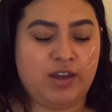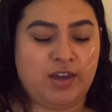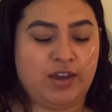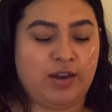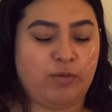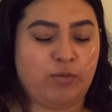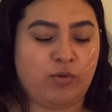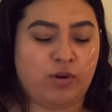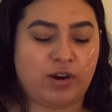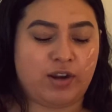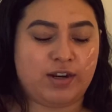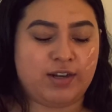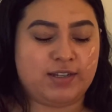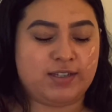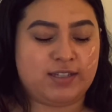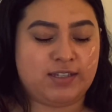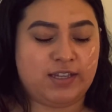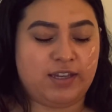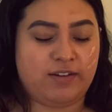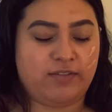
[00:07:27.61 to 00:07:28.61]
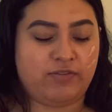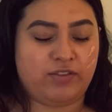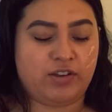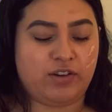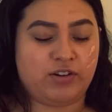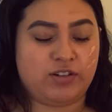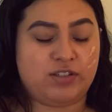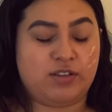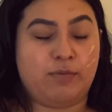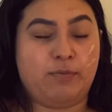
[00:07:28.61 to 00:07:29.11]
And we're gonna see if
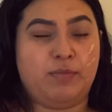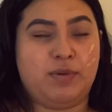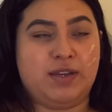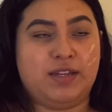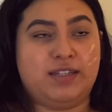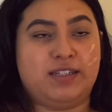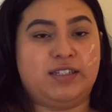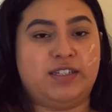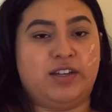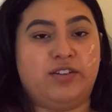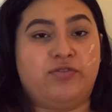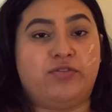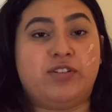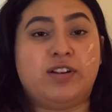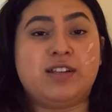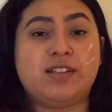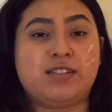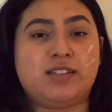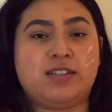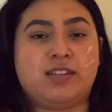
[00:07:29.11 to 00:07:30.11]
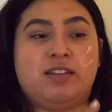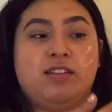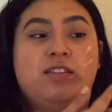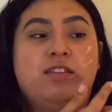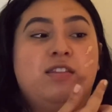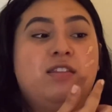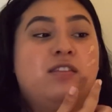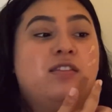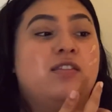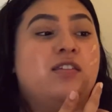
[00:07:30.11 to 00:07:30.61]
there's a big difference
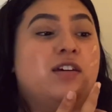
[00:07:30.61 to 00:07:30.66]
in